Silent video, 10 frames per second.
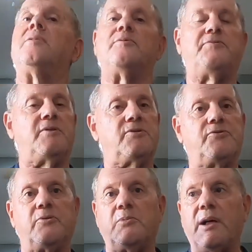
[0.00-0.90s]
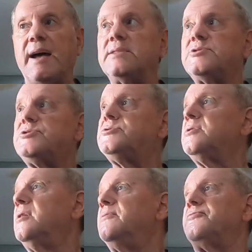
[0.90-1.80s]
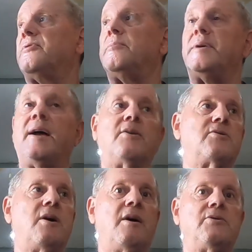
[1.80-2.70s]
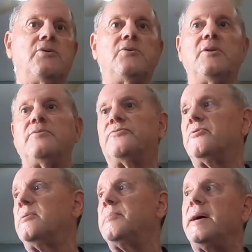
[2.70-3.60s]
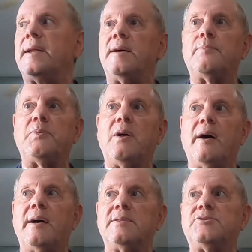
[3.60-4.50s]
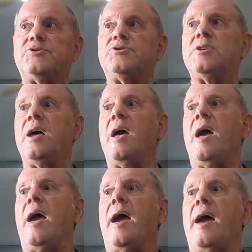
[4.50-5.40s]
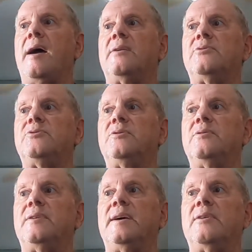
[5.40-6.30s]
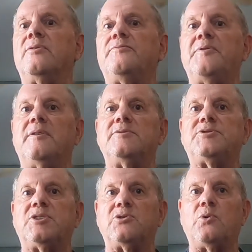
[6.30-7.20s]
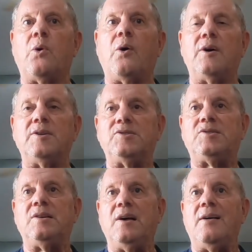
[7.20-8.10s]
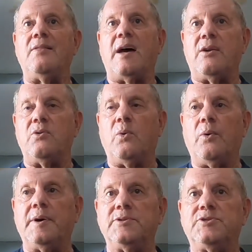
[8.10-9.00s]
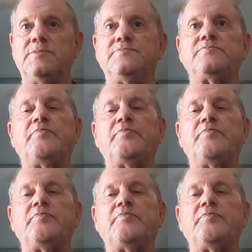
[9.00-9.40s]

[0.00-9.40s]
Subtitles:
interference from lights, from an aircon unit, from any appliance, and the interference can cause that noise.